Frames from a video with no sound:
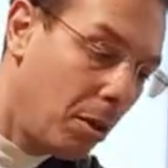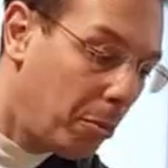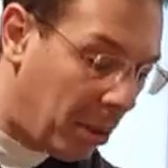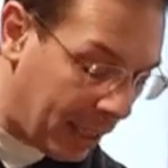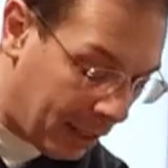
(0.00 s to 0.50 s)

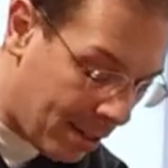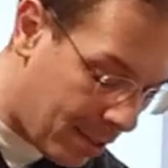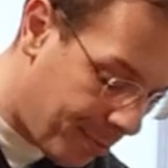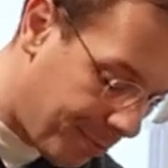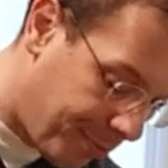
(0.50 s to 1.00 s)
Pine
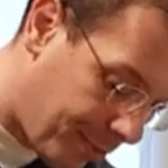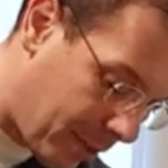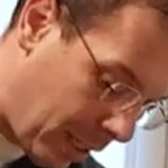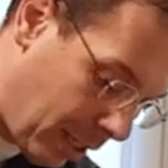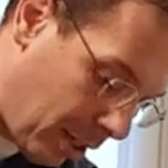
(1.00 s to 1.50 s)
nuts,
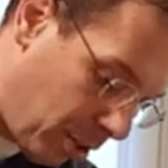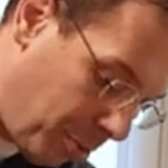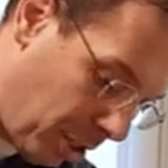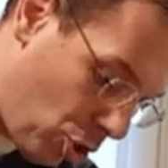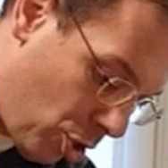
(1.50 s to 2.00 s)
another good
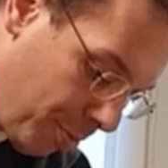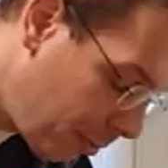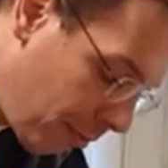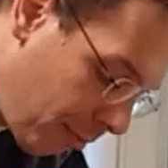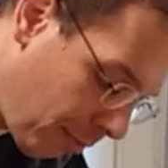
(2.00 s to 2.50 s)
pinch.
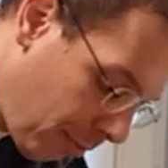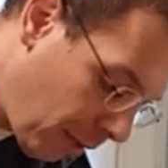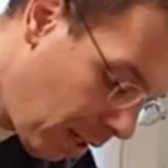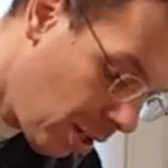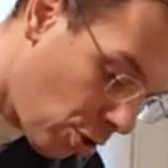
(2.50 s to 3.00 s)

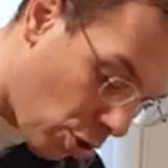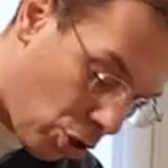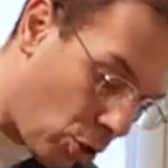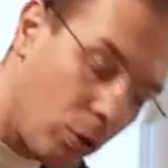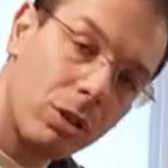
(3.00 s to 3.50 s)
So
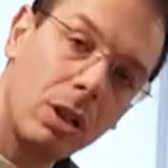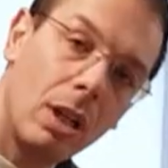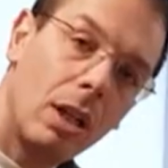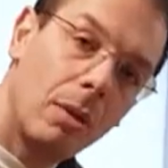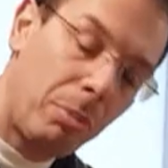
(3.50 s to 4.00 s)
salt,
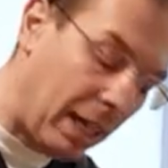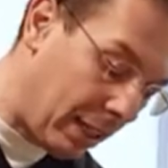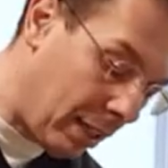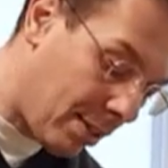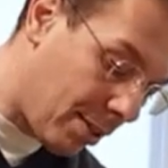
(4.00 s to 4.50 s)
pine
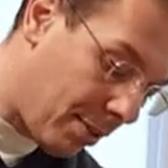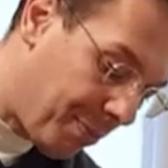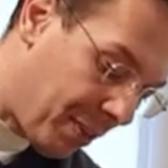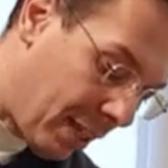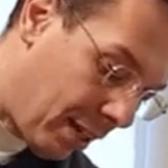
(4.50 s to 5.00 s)
nuts.
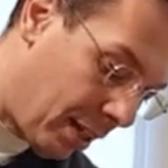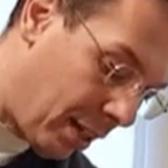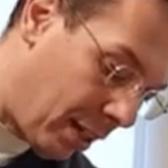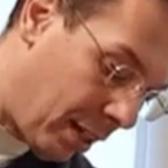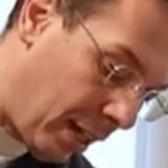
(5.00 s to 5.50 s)

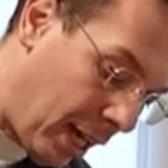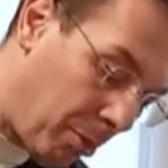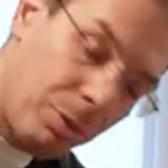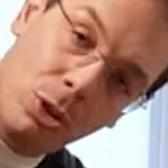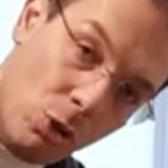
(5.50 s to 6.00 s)

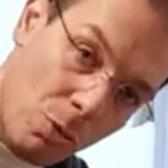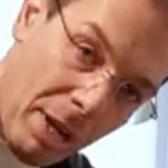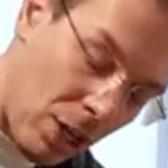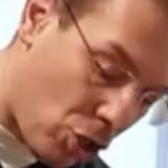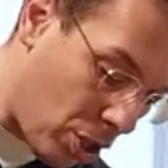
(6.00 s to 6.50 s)
Help to
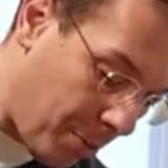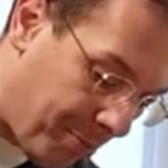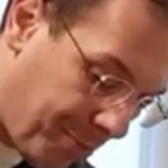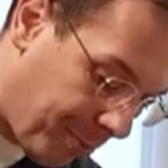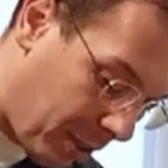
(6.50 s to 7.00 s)
smash
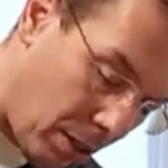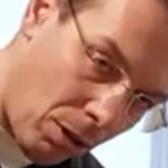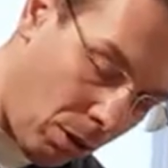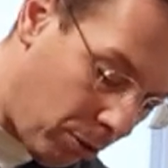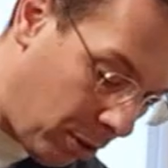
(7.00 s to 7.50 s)

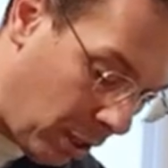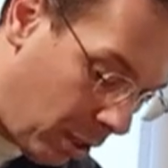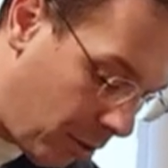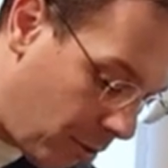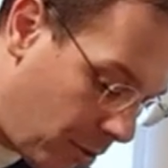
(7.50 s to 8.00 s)
all
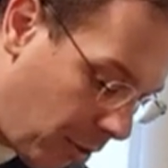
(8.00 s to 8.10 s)
the